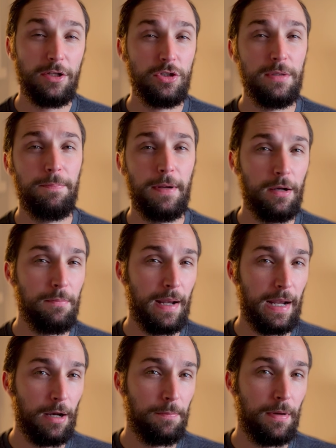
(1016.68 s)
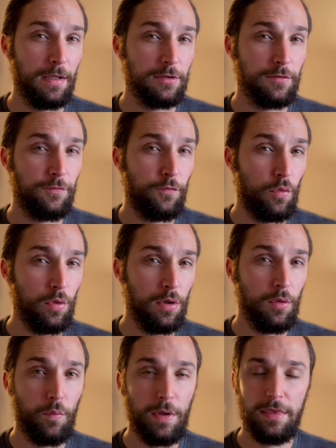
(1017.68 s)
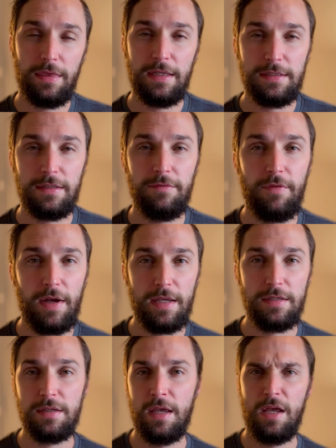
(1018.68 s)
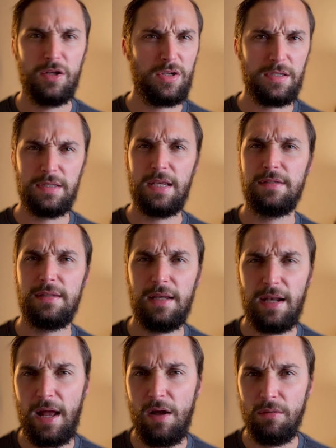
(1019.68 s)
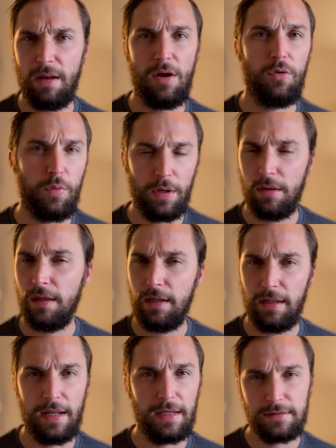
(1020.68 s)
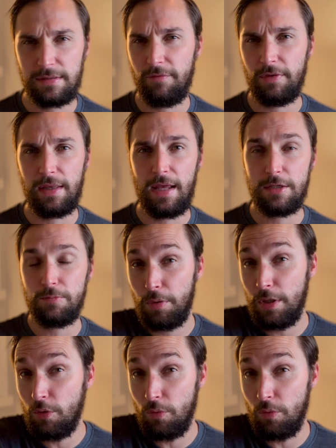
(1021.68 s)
actually paired my AirPods 4 with this device, just testing it out and how quickly it connects, stuff like that. It's pretty